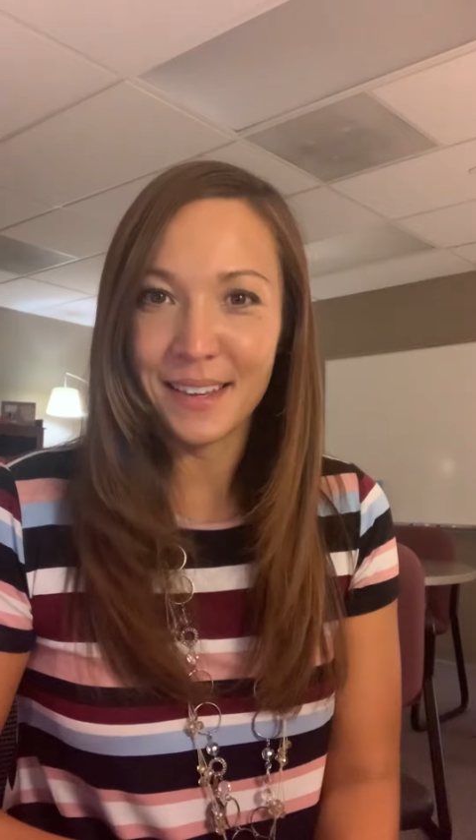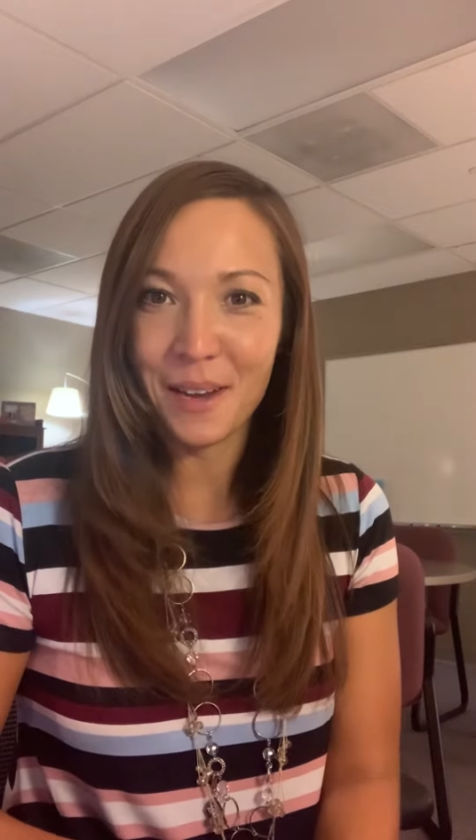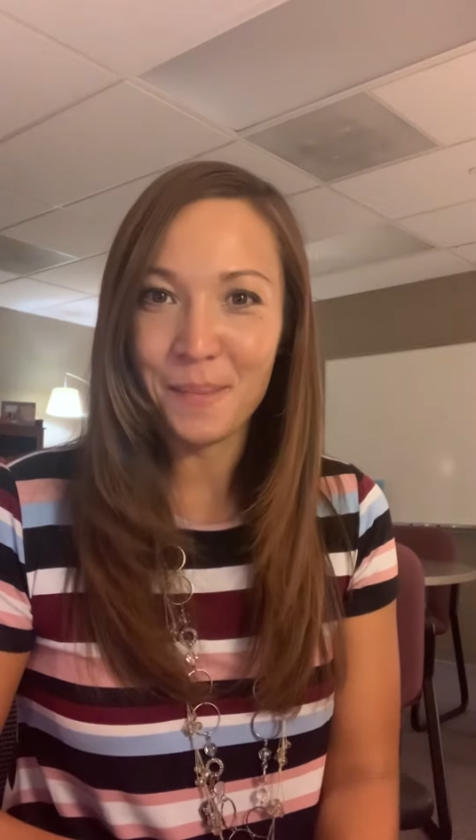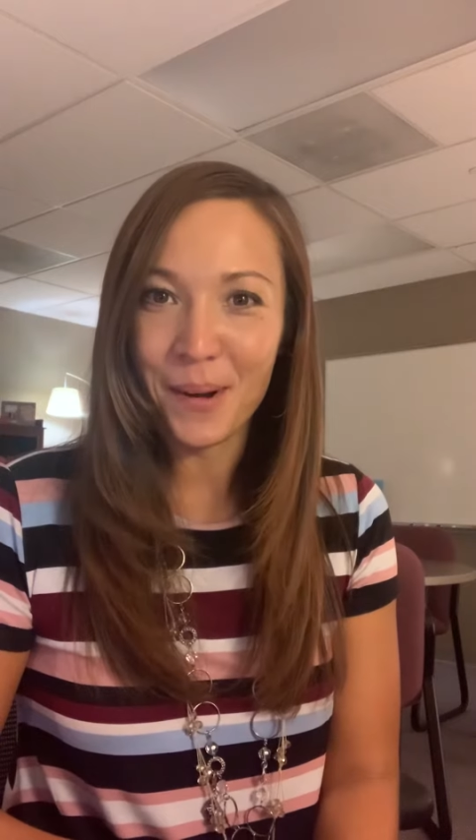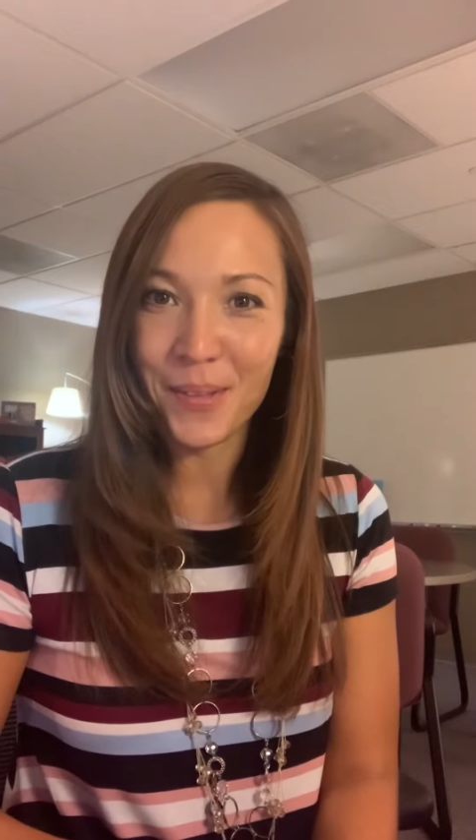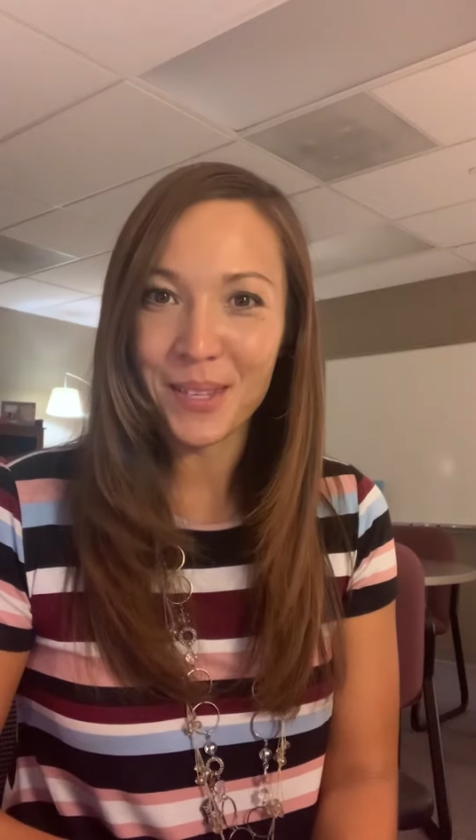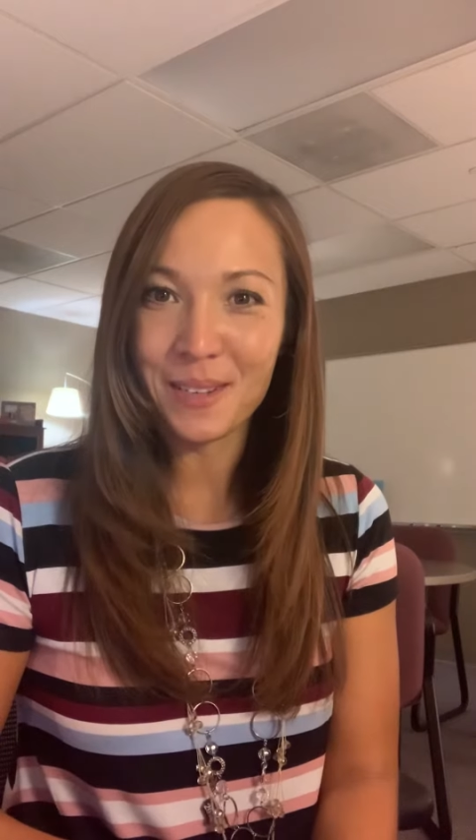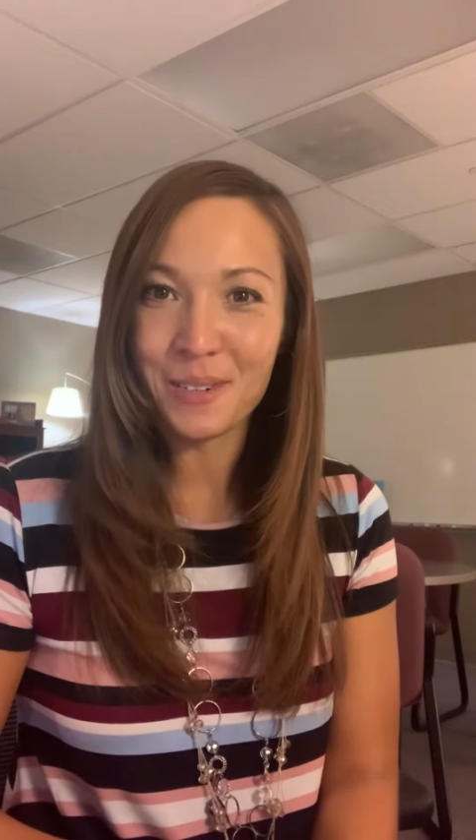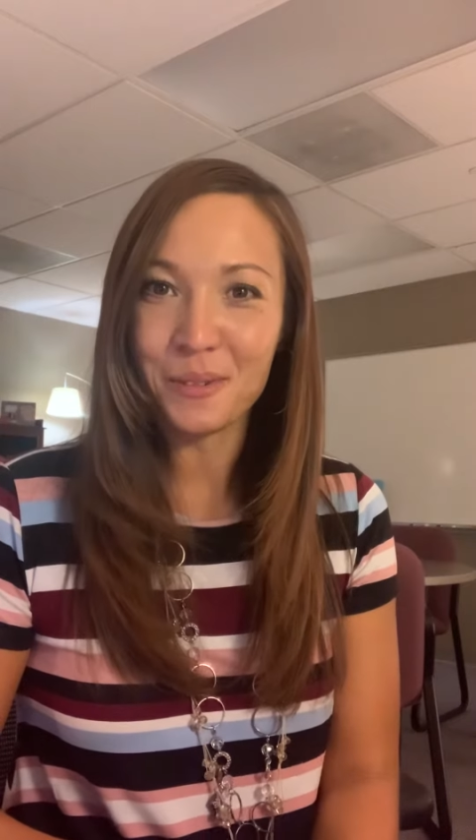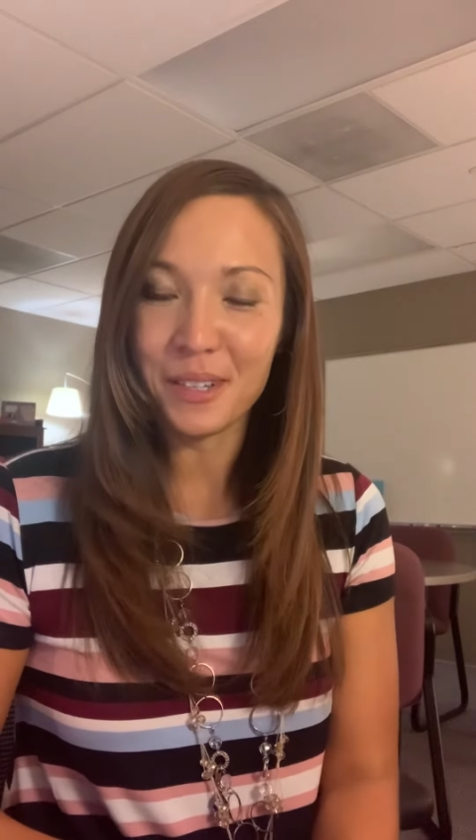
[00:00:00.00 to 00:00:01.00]
about this
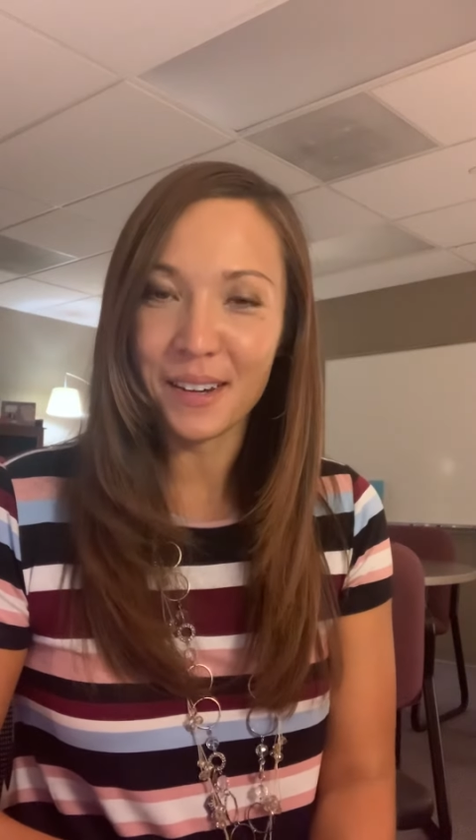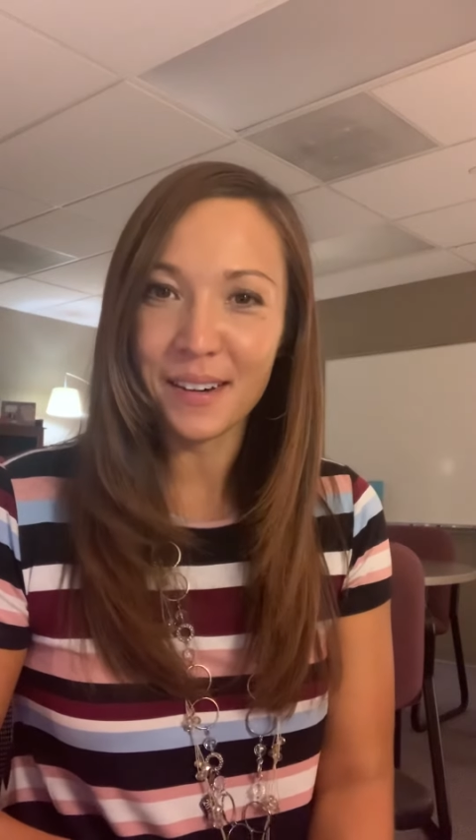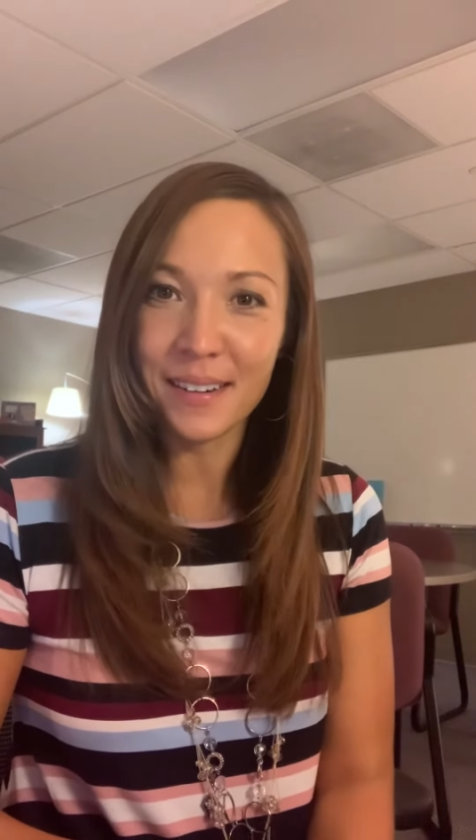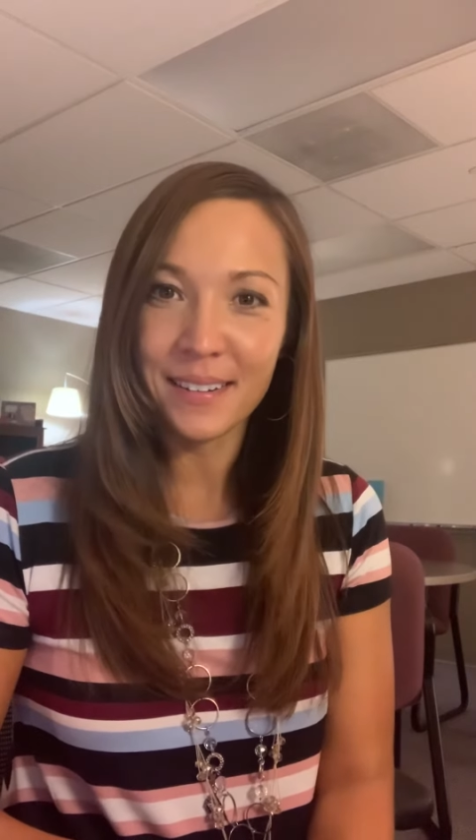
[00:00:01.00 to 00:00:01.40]
school year.